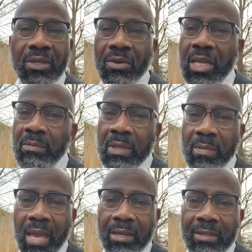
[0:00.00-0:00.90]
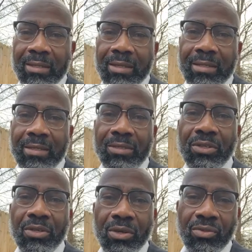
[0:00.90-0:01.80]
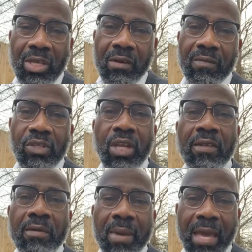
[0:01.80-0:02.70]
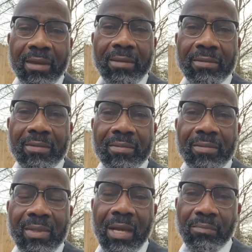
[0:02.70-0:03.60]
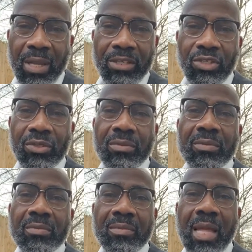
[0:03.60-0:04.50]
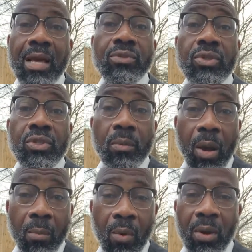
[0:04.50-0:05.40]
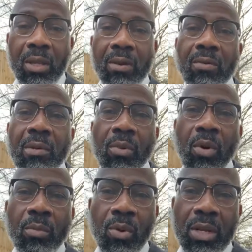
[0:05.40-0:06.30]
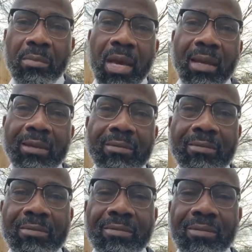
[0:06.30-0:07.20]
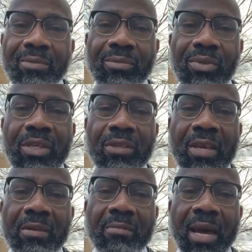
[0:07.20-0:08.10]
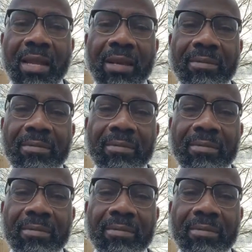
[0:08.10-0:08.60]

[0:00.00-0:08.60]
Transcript: Don't keep the manna to yourself. Share the manna. God bless you. I'll see you tomorrow morning with more morning manna. See you then. Bye now.